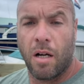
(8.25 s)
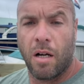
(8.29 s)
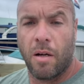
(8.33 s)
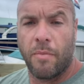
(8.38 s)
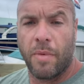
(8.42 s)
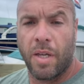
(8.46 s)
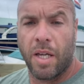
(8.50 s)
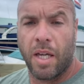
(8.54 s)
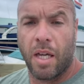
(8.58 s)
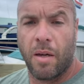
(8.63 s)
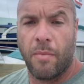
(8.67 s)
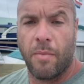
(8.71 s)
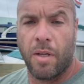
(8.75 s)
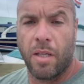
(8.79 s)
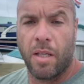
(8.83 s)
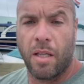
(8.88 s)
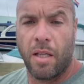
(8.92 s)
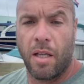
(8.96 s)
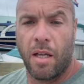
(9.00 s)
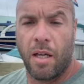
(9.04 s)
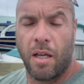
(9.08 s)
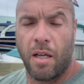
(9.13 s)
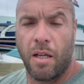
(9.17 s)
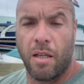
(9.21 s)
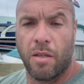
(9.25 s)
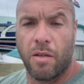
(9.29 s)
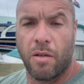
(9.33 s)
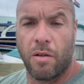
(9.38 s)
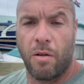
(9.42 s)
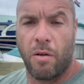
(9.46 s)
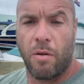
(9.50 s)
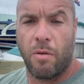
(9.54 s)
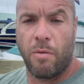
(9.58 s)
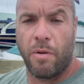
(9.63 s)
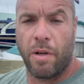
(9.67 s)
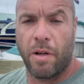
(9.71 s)
They came in today,
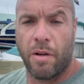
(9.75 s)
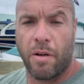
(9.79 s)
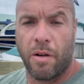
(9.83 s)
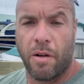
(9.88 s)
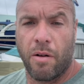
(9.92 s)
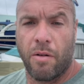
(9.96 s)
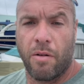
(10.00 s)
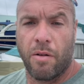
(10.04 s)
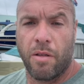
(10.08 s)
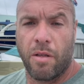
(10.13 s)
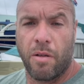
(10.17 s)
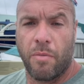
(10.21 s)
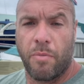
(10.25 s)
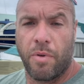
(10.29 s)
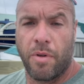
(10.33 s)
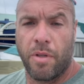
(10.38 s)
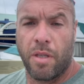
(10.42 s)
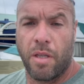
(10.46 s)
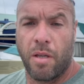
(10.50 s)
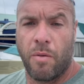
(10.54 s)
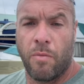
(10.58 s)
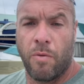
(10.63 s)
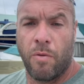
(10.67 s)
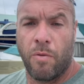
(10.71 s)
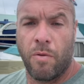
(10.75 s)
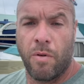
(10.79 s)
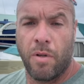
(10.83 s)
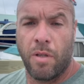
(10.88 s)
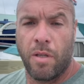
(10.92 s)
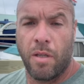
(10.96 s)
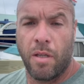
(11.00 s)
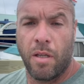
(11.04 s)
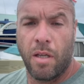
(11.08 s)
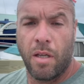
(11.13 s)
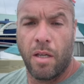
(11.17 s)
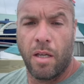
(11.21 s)
so we are going to put them
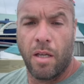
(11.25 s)
on